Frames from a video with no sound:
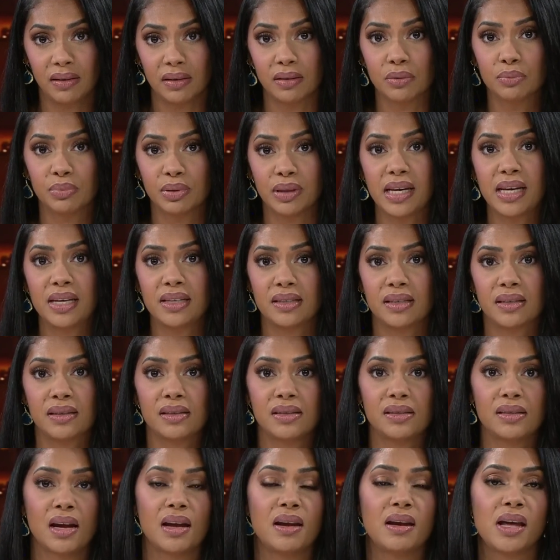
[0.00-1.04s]
a complaint to
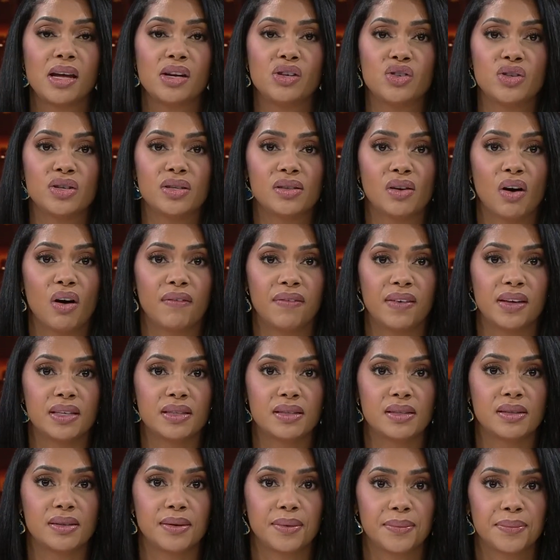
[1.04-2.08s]
the state AG's
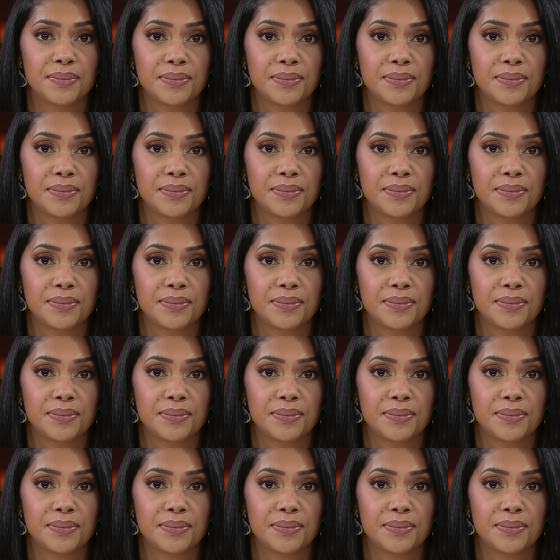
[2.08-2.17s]
office.